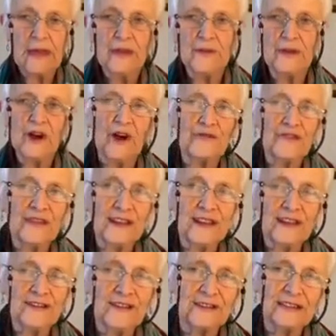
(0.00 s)
We often
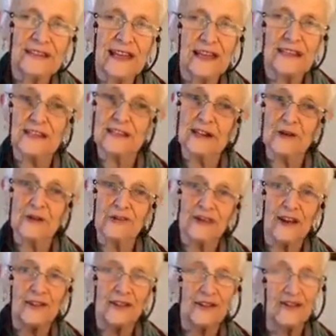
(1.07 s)
hear it said you close
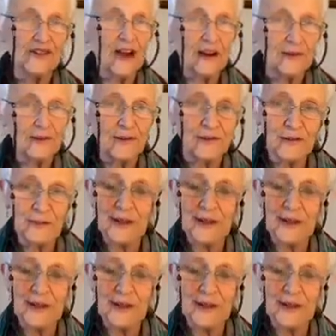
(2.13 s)
down the chakras.